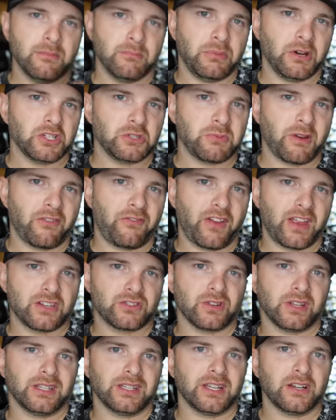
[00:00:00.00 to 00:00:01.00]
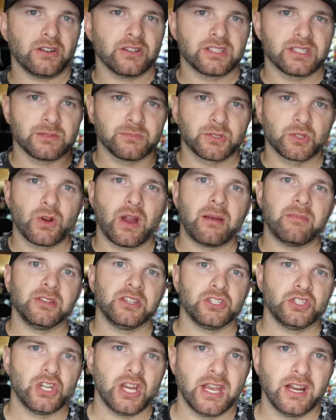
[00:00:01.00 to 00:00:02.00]
Punch my face right there to subscribe to
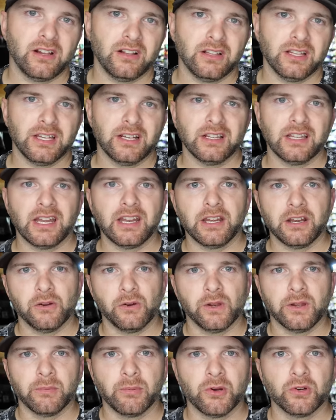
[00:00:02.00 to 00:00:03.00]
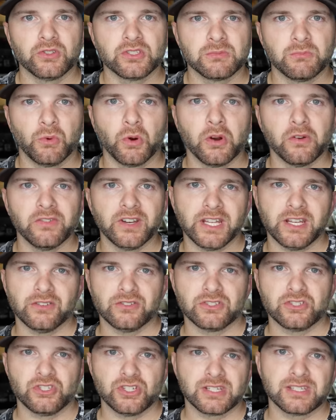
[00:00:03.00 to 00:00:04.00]
the channel. It'll let you know when I post more
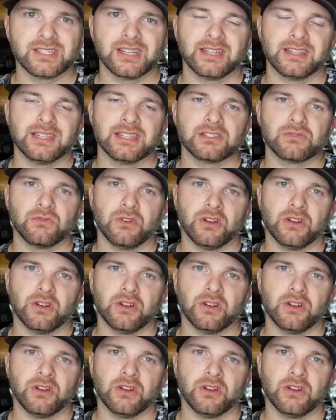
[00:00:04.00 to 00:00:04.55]
videos just like this